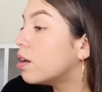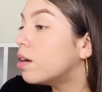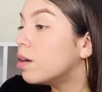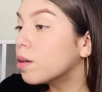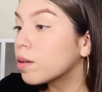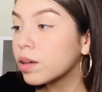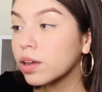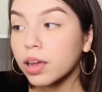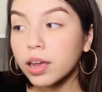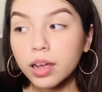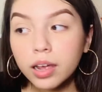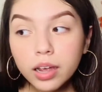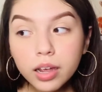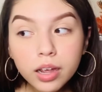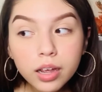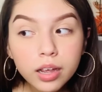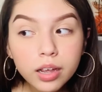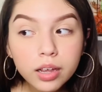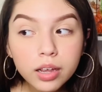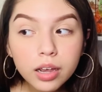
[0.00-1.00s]

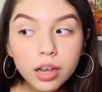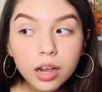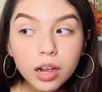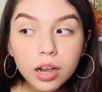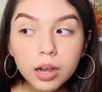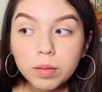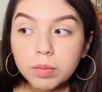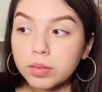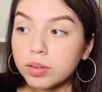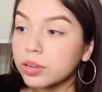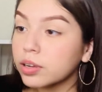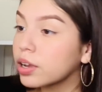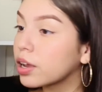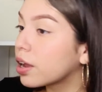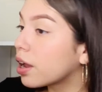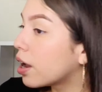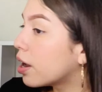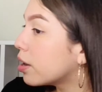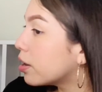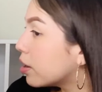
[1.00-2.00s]
Okay, I'm
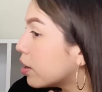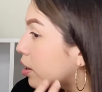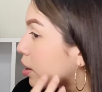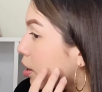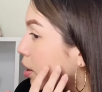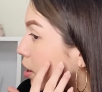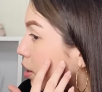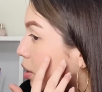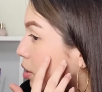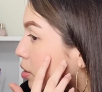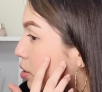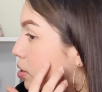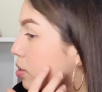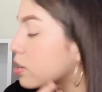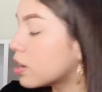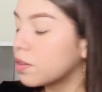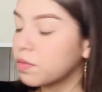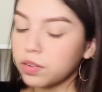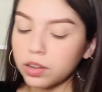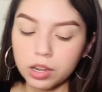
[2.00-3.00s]
looking at it.
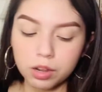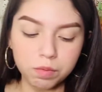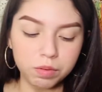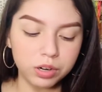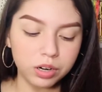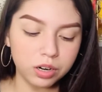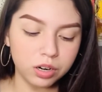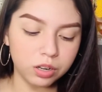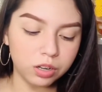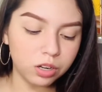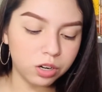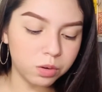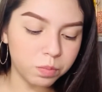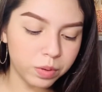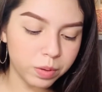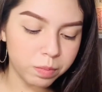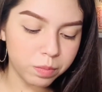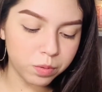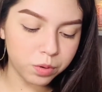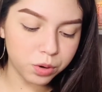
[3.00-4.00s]
I feel like we need a little
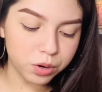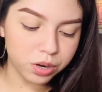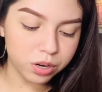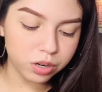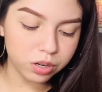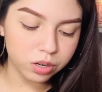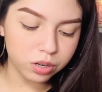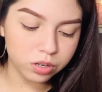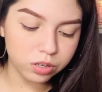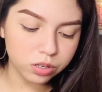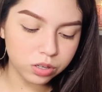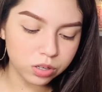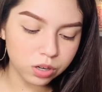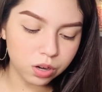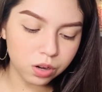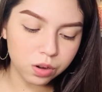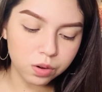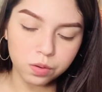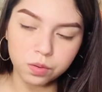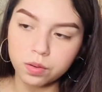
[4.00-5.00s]
bit more,
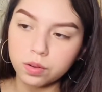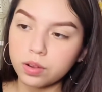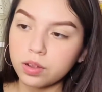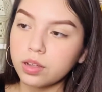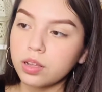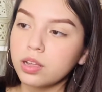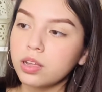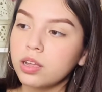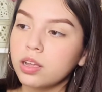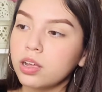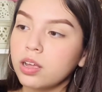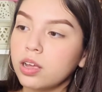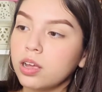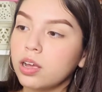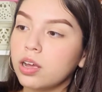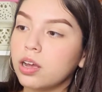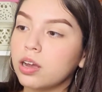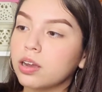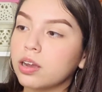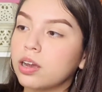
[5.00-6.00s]
so
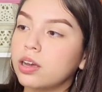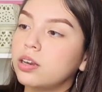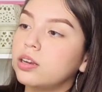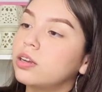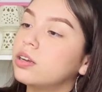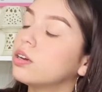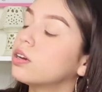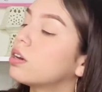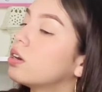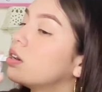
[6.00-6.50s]
I'm kind of